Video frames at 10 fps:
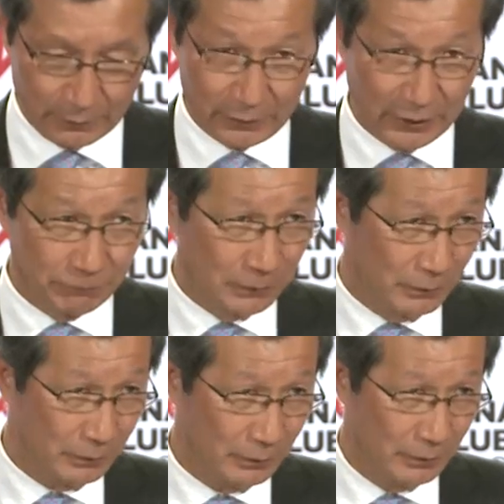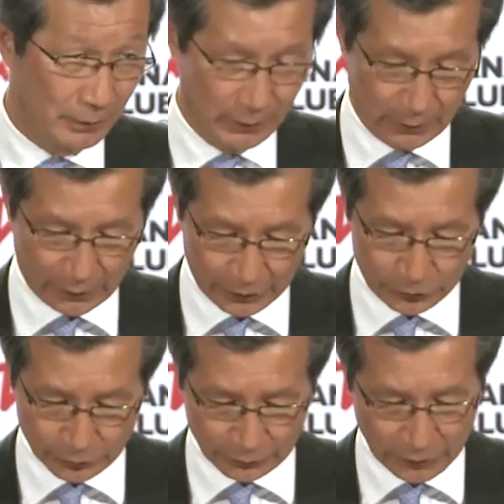Therefore, it
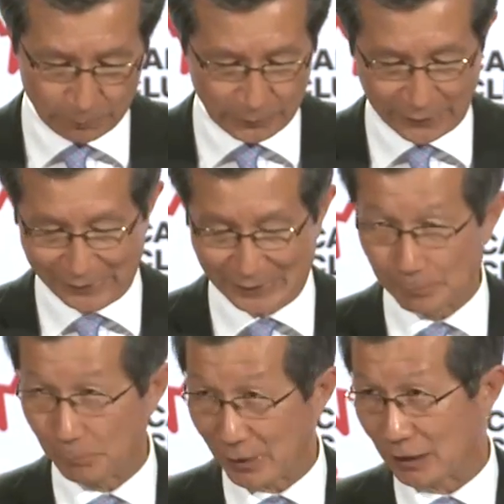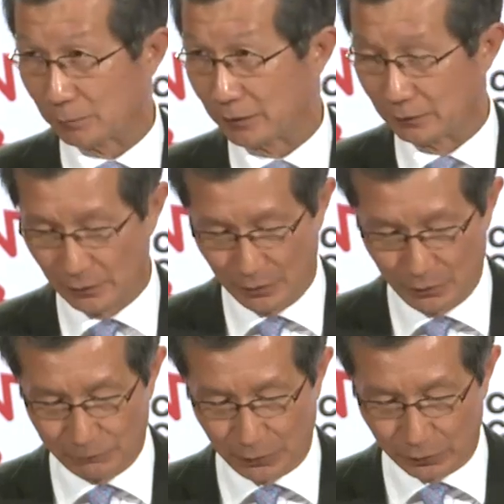should not be an impediment
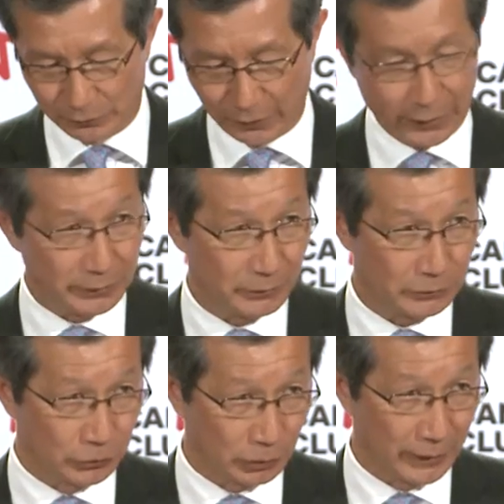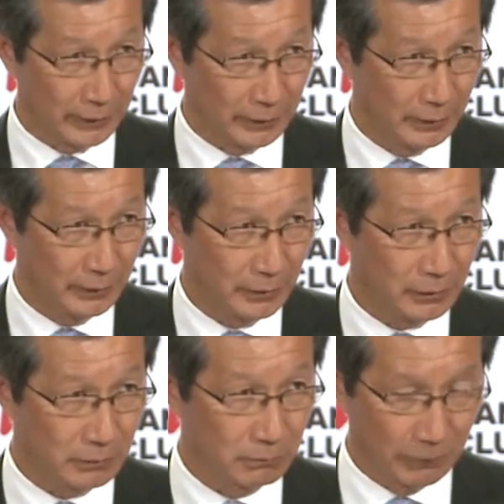for Ontario to trade
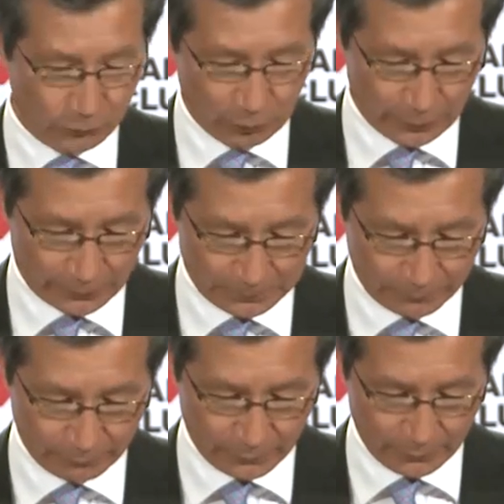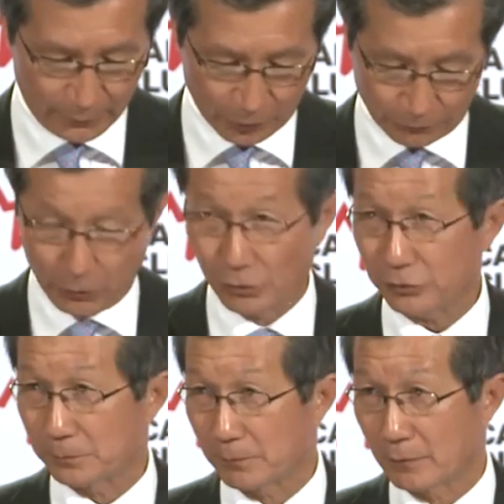with the world. Of
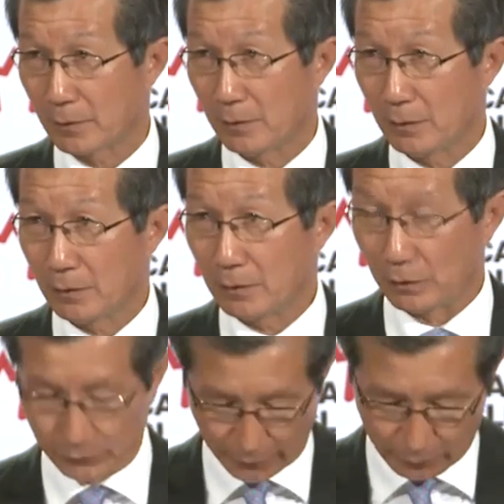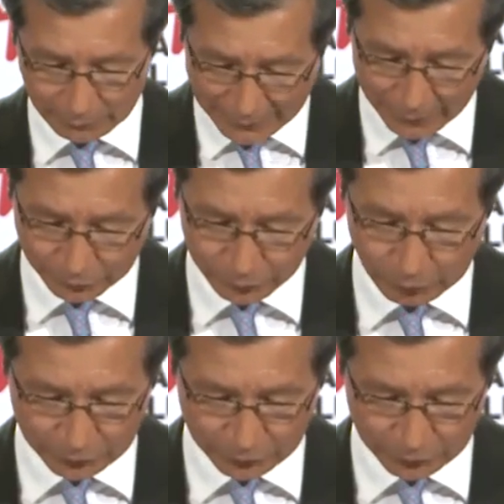course, Ontario lacks the